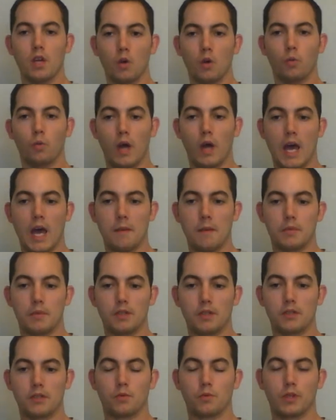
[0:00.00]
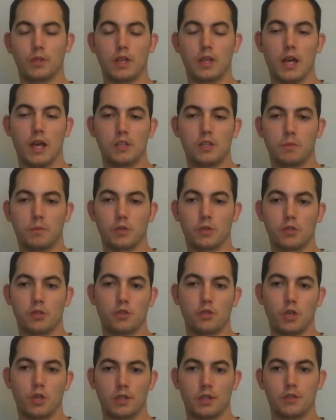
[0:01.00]
what happened is when the iceberg
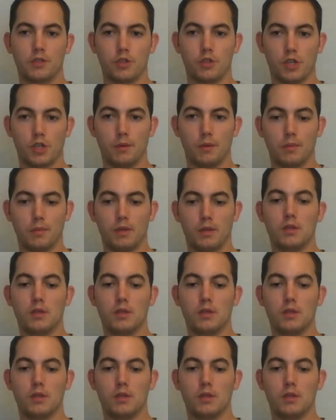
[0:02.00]
struck the ship,